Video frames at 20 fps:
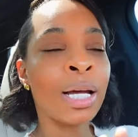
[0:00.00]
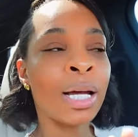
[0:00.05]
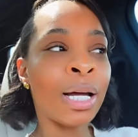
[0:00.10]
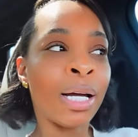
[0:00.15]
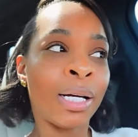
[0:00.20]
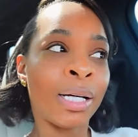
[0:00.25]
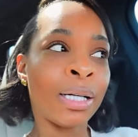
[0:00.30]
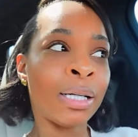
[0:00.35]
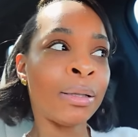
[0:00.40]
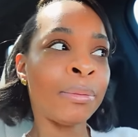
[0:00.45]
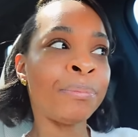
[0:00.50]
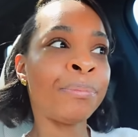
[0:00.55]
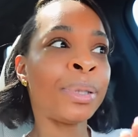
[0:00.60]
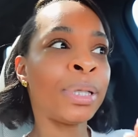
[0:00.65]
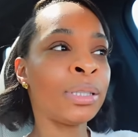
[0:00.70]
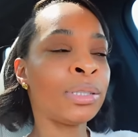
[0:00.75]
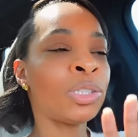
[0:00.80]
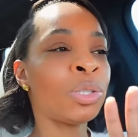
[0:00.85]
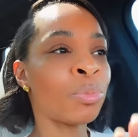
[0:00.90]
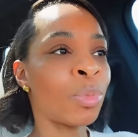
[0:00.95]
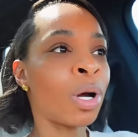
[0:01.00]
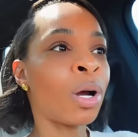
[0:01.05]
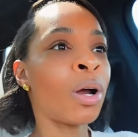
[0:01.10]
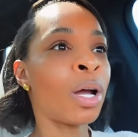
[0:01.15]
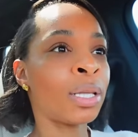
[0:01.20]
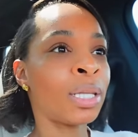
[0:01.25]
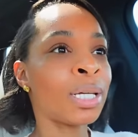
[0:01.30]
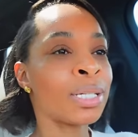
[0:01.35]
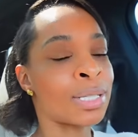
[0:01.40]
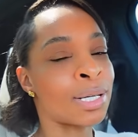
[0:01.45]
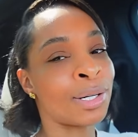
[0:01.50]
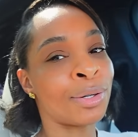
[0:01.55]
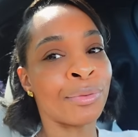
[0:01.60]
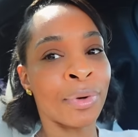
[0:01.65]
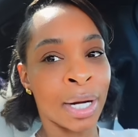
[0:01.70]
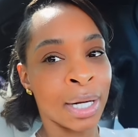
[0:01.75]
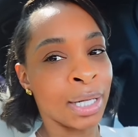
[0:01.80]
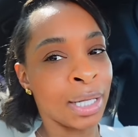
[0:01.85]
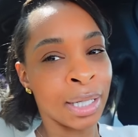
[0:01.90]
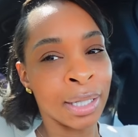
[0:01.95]
But tomorrow I think it's gonna
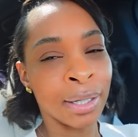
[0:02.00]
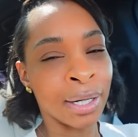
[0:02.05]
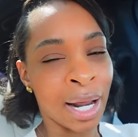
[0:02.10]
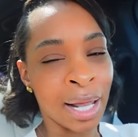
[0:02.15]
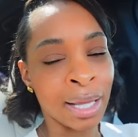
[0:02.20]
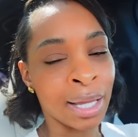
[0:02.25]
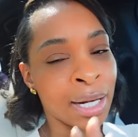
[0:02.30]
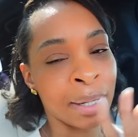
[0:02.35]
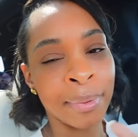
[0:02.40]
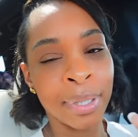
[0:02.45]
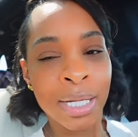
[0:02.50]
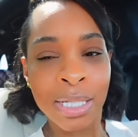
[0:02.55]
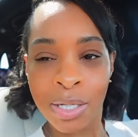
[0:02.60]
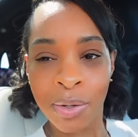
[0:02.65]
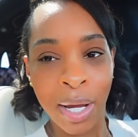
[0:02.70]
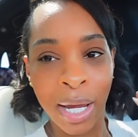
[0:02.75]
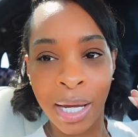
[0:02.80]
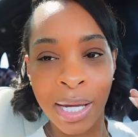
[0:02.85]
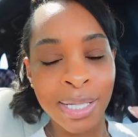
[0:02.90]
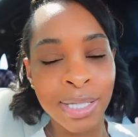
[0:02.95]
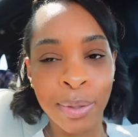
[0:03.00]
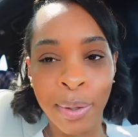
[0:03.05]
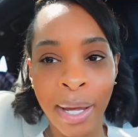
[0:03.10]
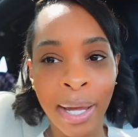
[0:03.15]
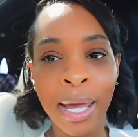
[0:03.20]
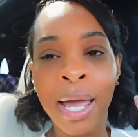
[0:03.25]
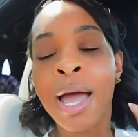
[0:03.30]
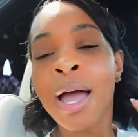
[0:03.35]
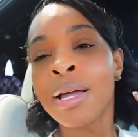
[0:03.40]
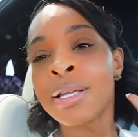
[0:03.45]
rain here in Atlanta, but it's okay, it's okay.